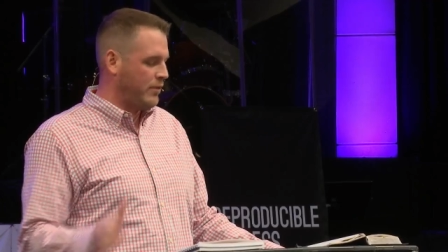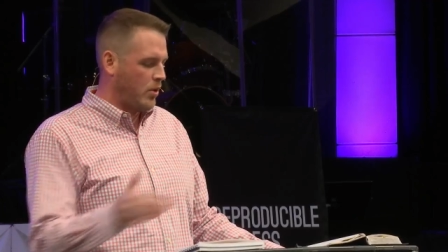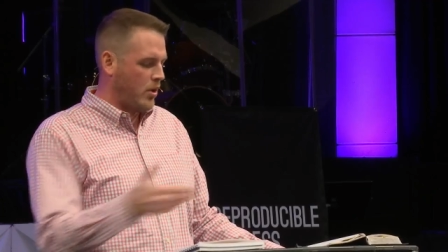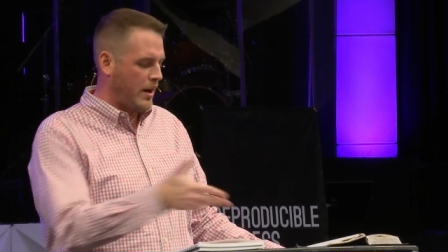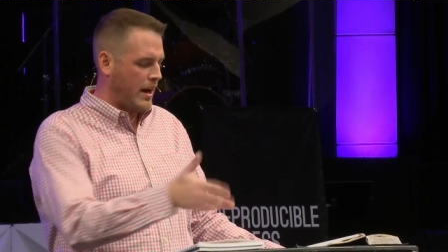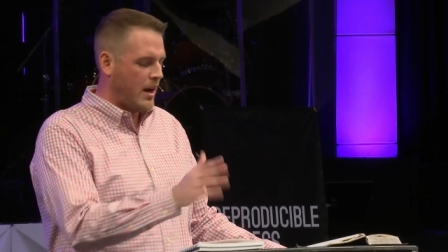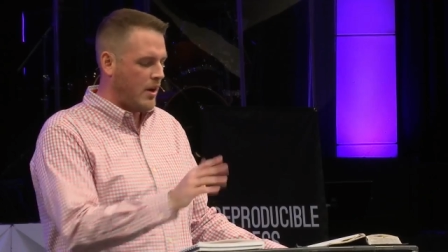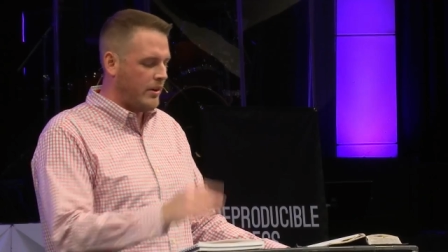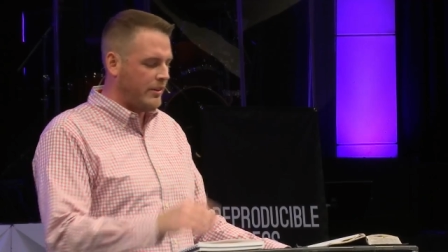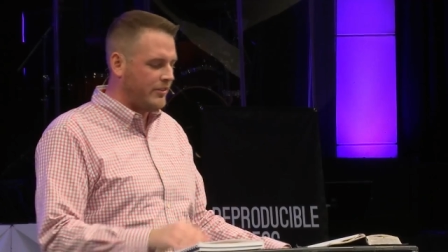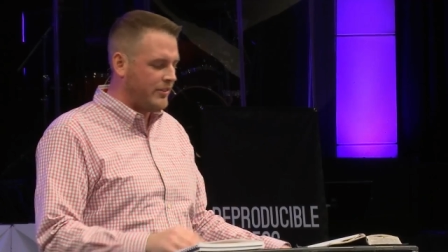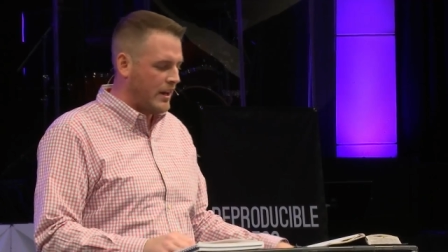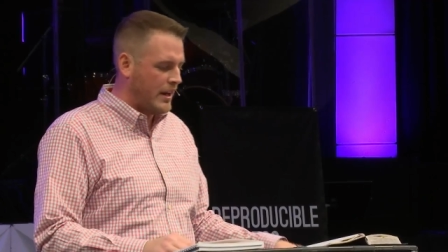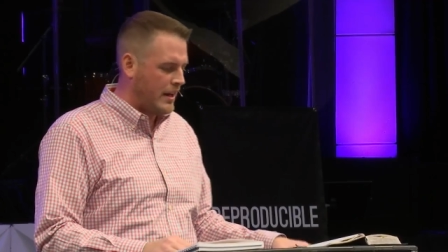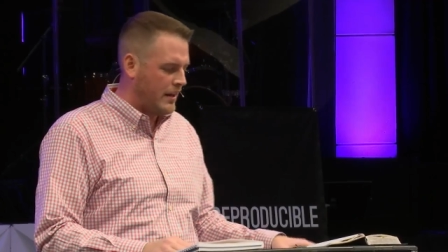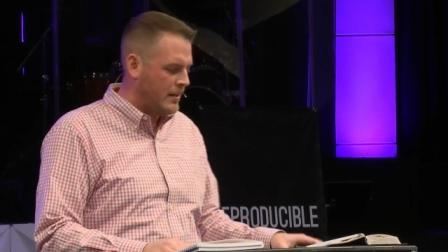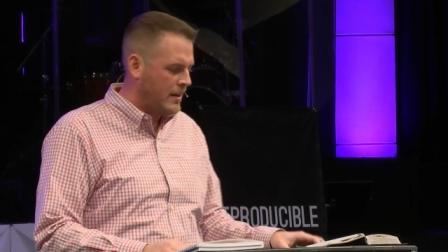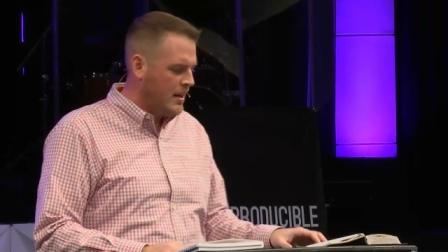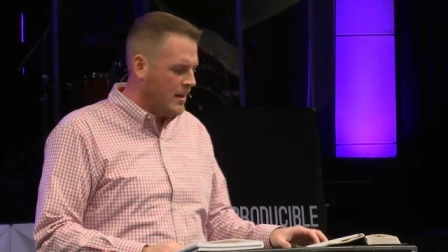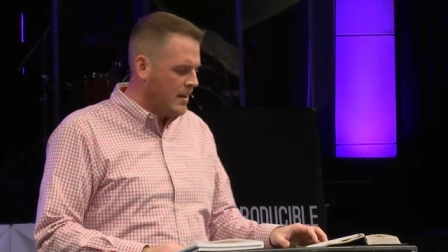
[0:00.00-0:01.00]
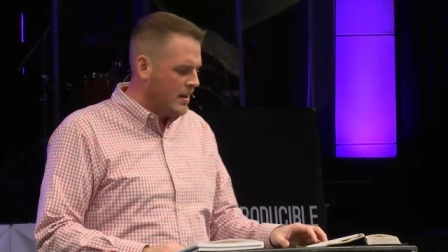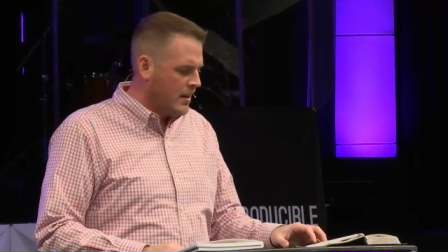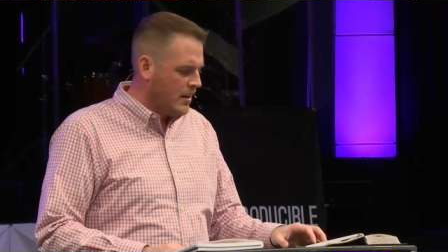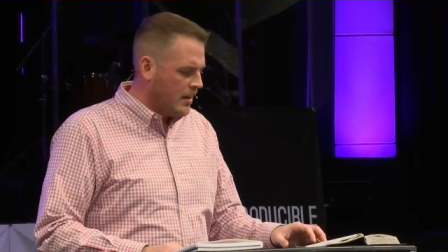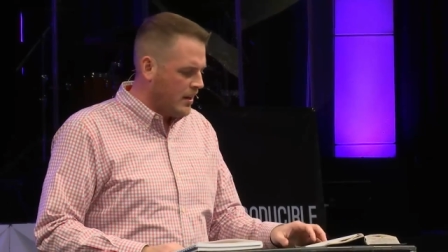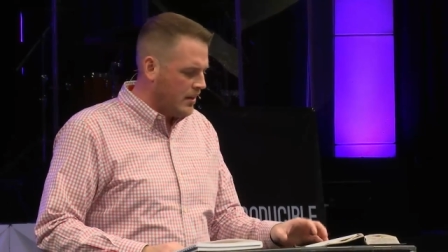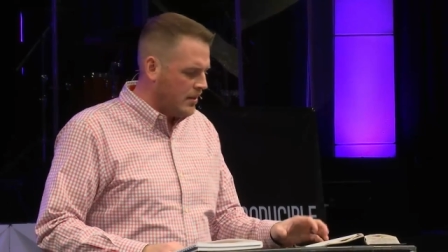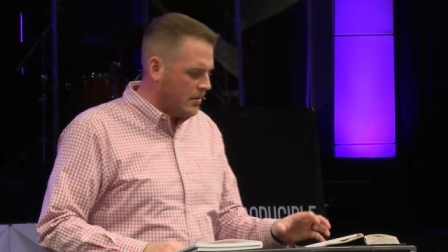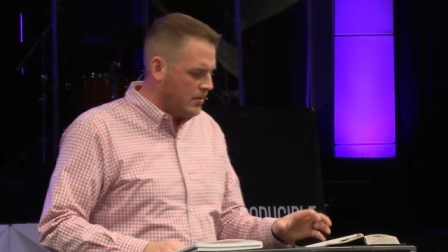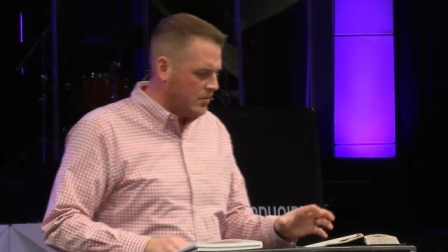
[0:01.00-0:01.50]
4. Now he's saying,
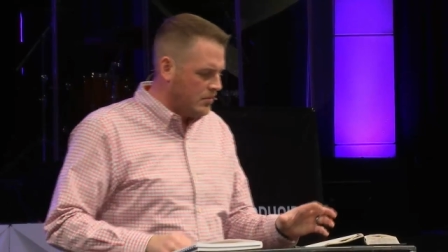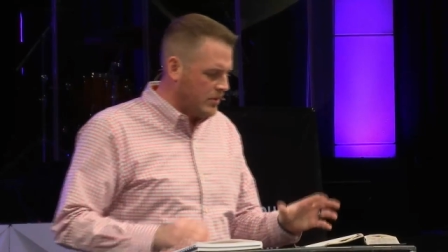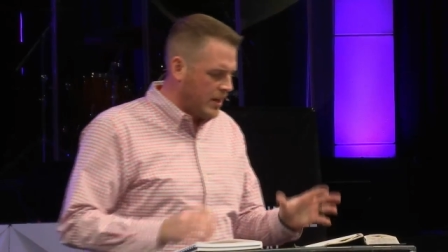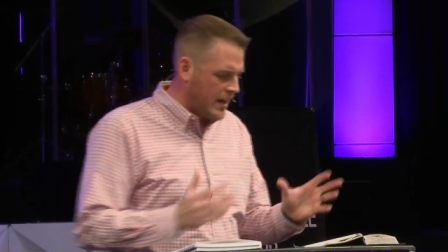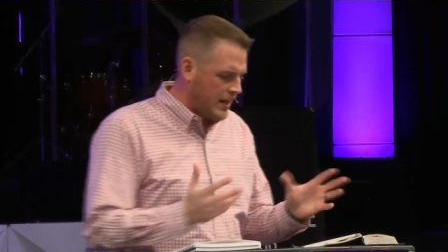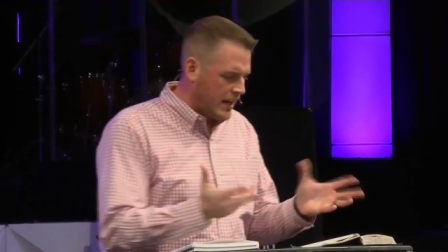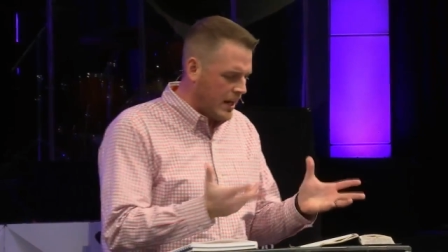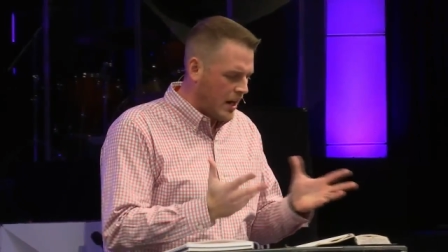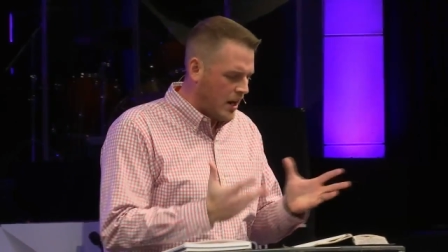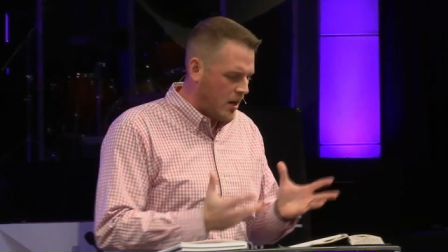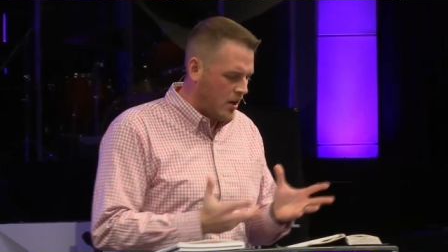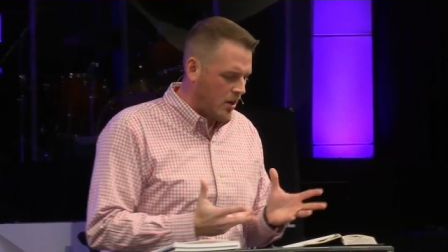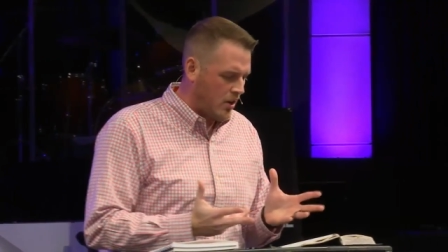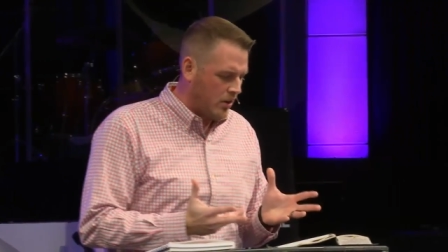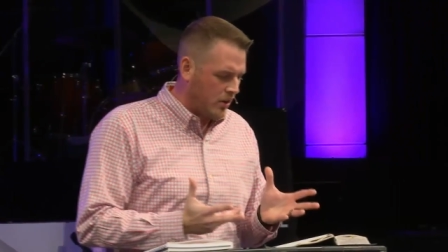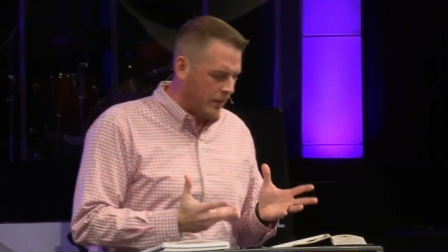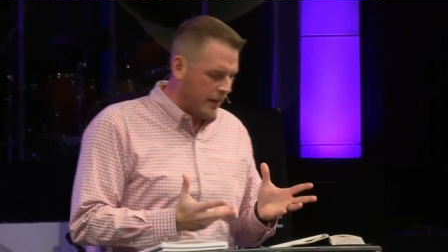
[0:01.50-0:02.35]
eh, Take care